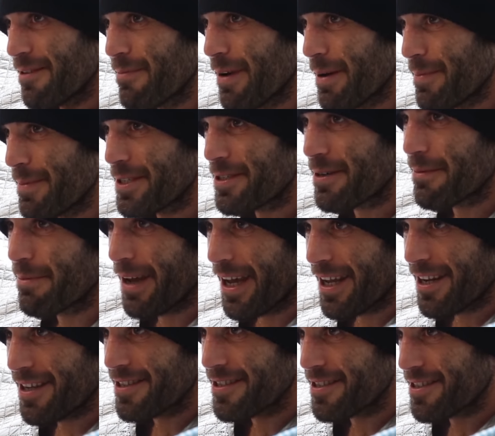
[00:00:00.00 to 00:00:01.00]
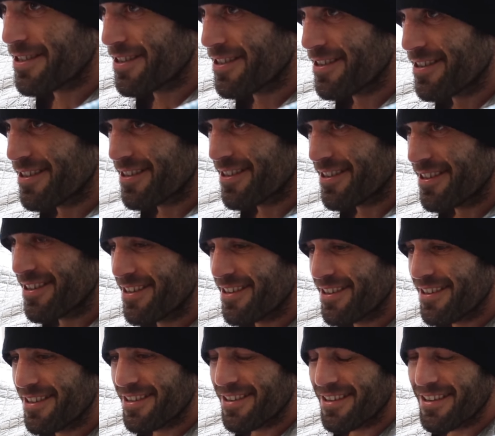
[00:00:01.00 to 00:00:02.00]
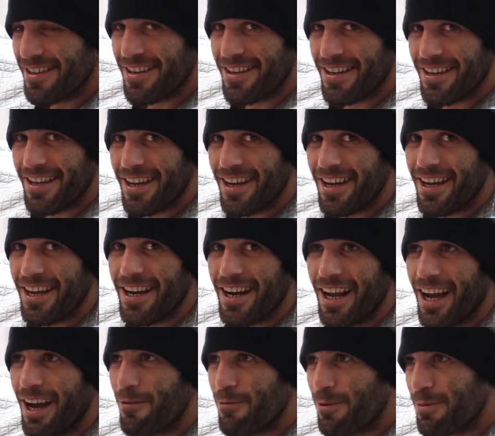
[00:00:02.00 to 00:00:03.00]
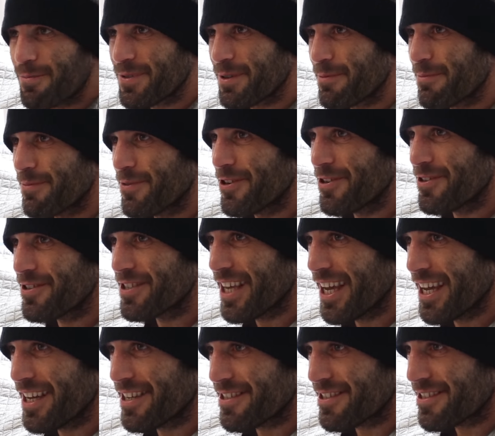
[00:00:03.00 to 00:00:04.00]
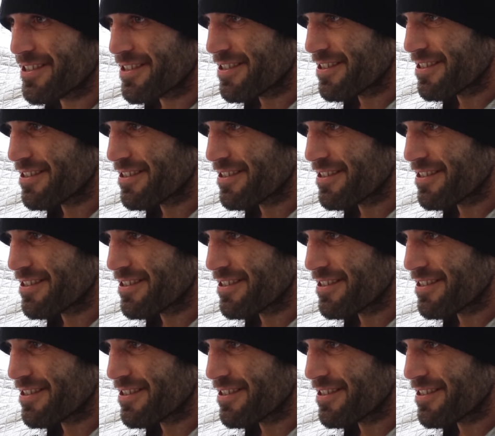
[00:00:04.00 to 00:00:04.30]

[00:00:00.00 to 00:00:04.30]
by Mister Pettis. And I whooped some dude's ass.